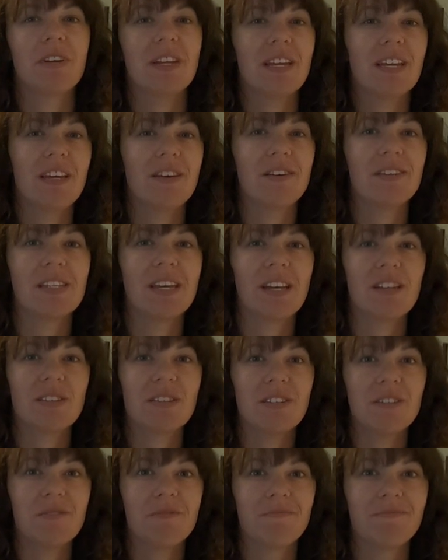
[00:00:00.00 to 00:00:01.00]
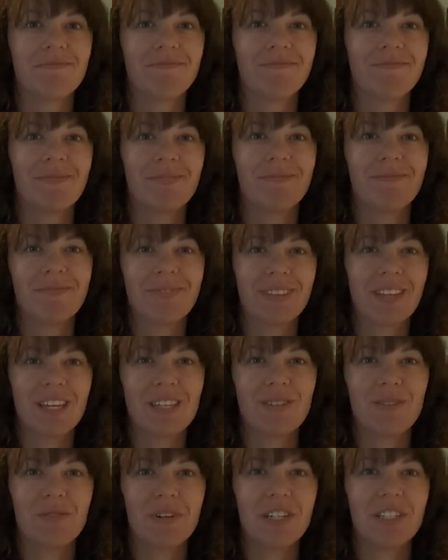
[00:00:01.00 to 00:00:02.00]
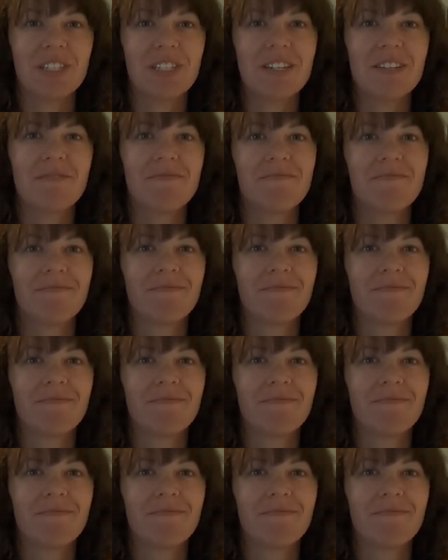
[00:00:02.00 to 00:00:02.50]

videos out soon. Thanks for watching.